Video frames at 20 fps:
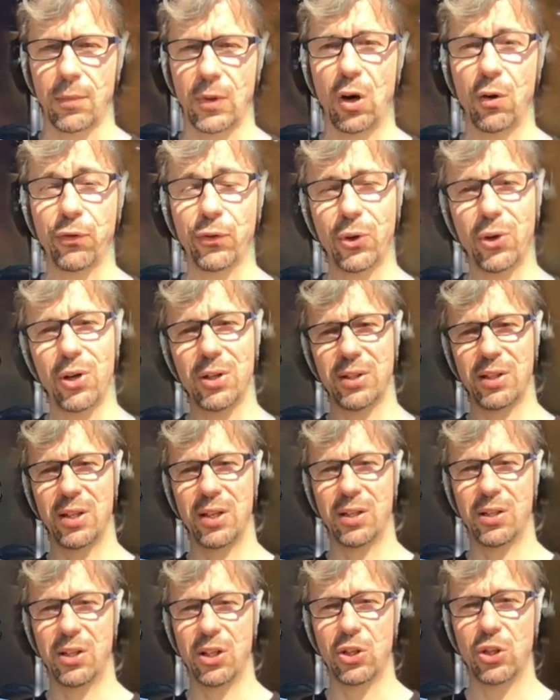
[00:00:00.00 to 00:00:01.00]
Of course,
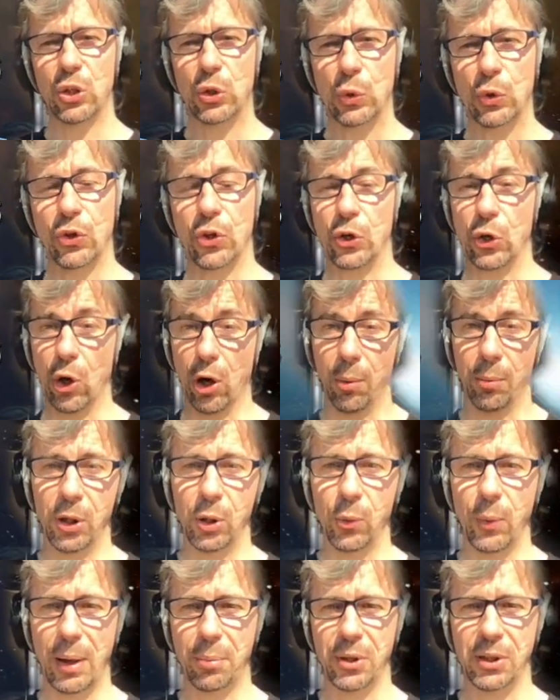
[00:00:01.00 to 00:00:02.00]
in addition to the
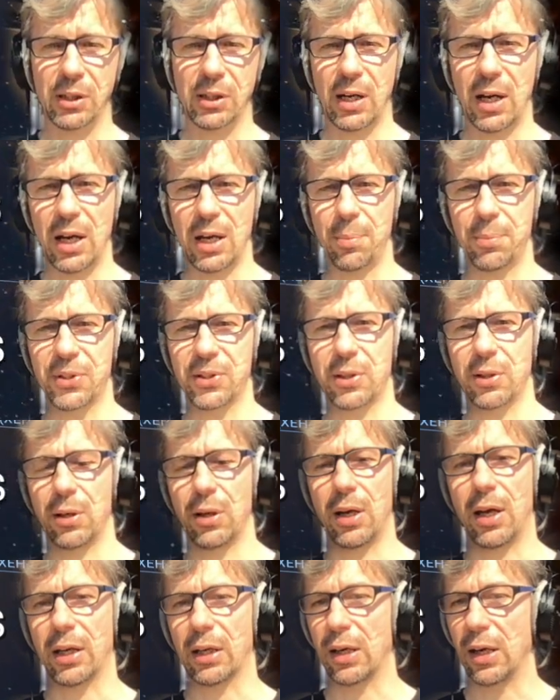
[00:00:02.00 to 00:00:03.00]
normal weapon types like